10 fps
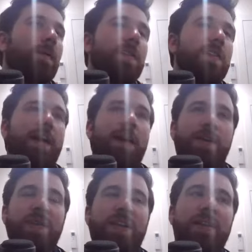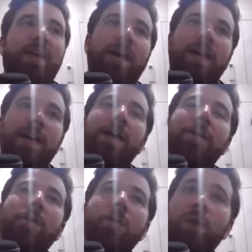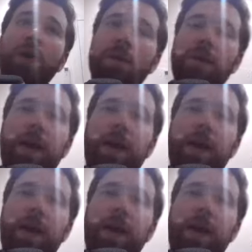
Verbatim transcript: Yeah, I mean, I like how quick.